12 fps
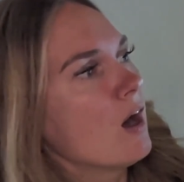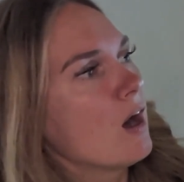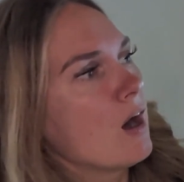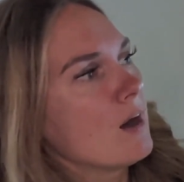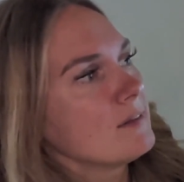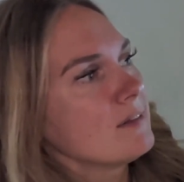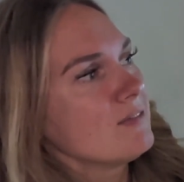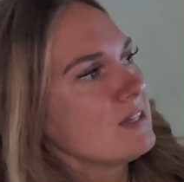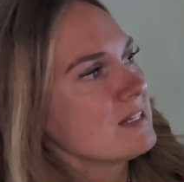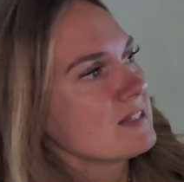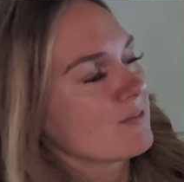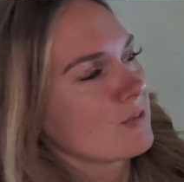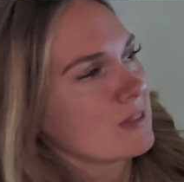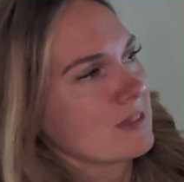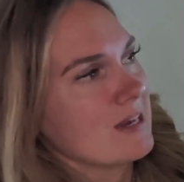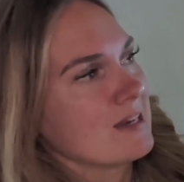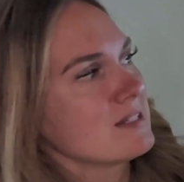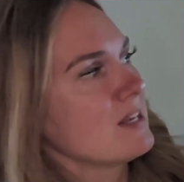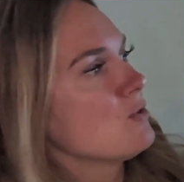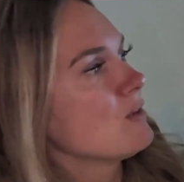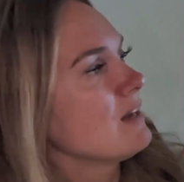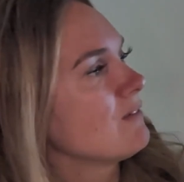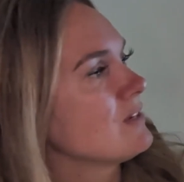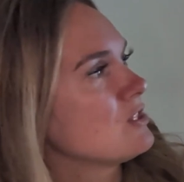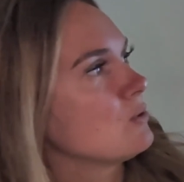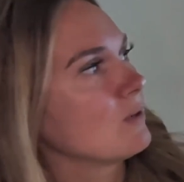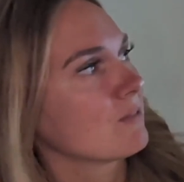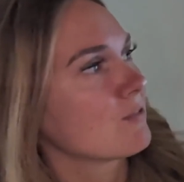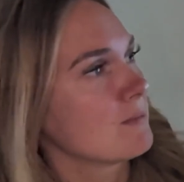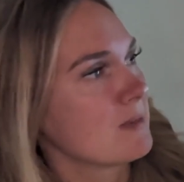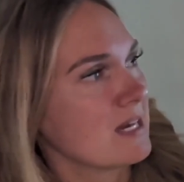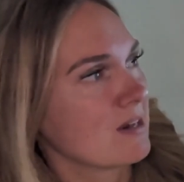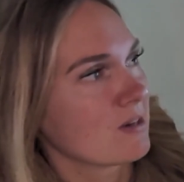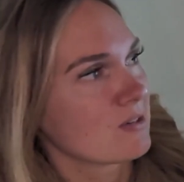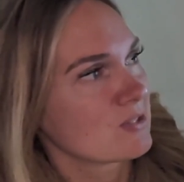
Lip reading: all of these different things, and you can even do it from here.